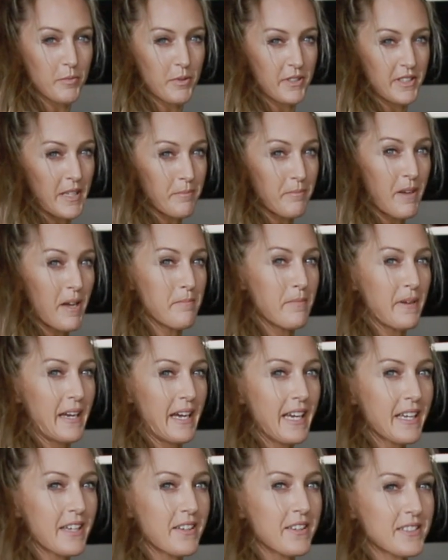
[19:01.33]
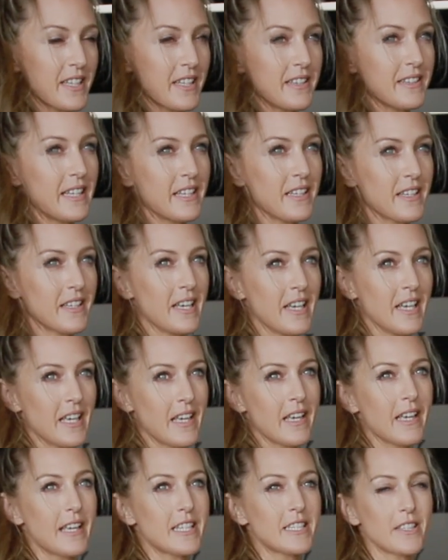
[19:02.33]
to protect my back because I think
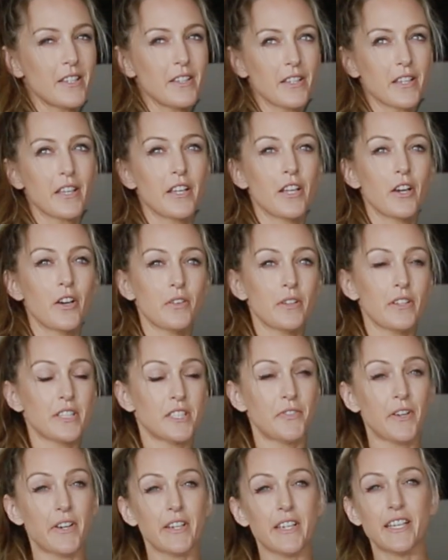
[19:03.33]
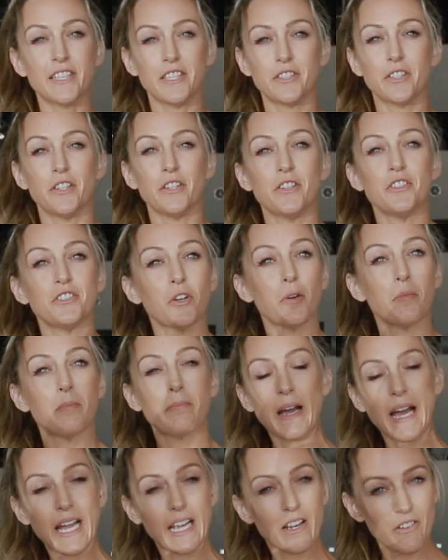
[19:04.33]
it's very easy to use your
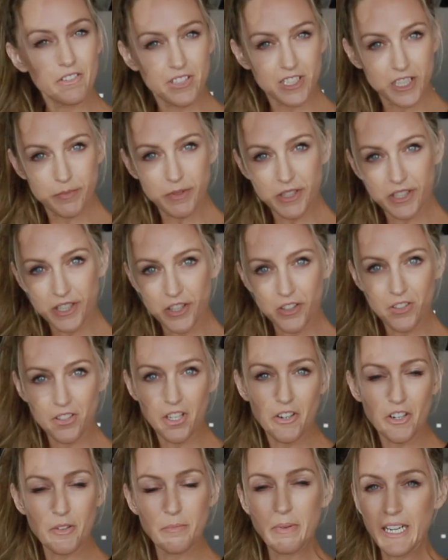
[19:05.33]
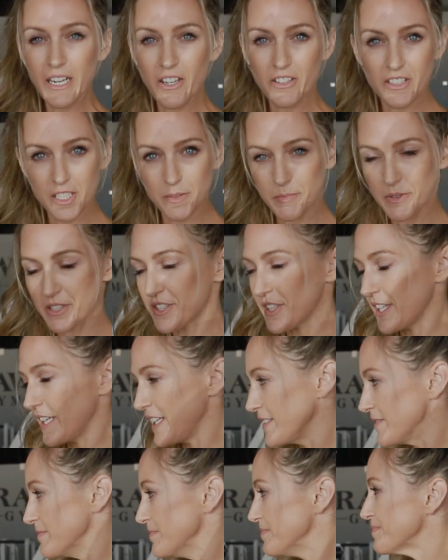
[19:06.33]
back on this machine, your lower back on this
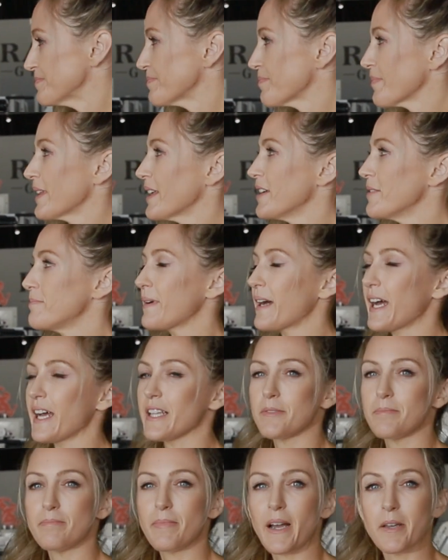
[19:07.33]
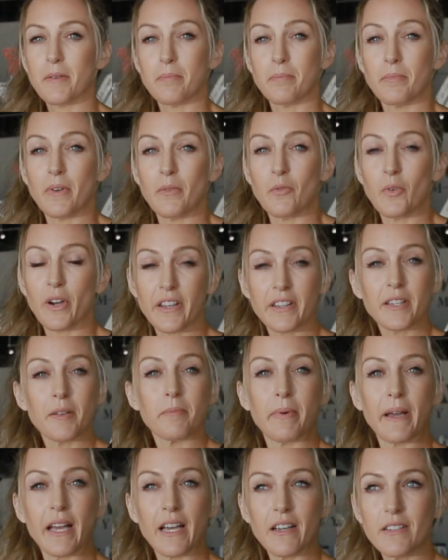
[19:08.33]
machine. But by wearing the
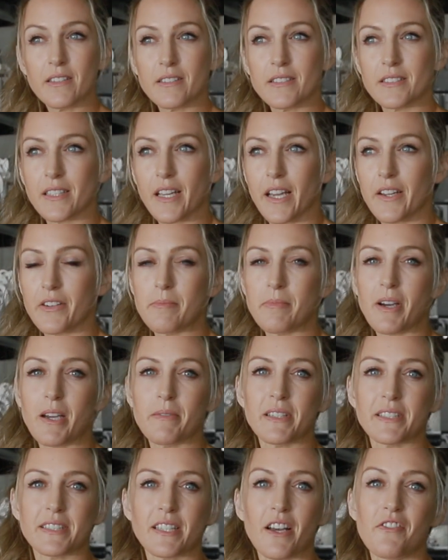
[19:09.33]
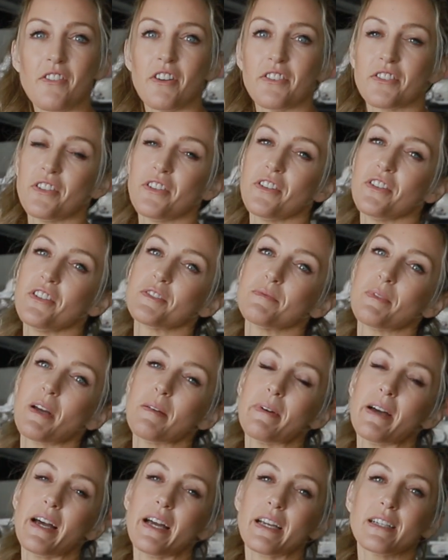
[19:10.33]
belt, I remind myself not to use my
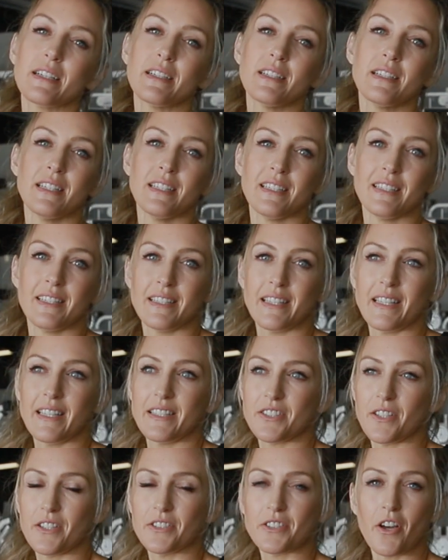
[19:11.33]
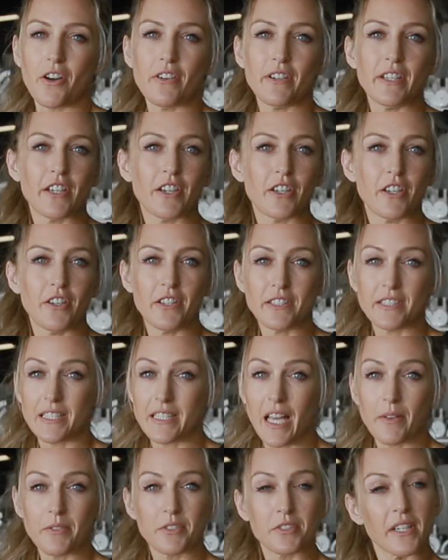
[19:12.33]
back, and so it's only glutes and
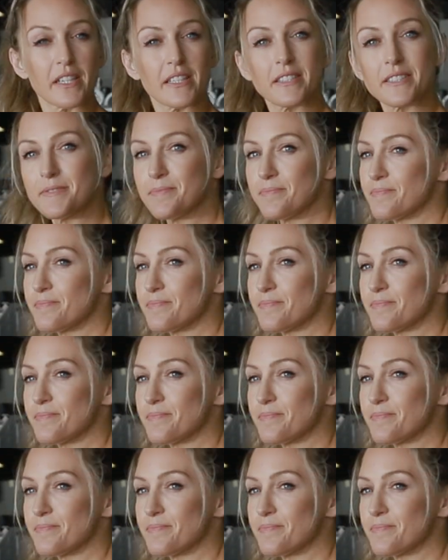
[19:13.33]
hamstrings.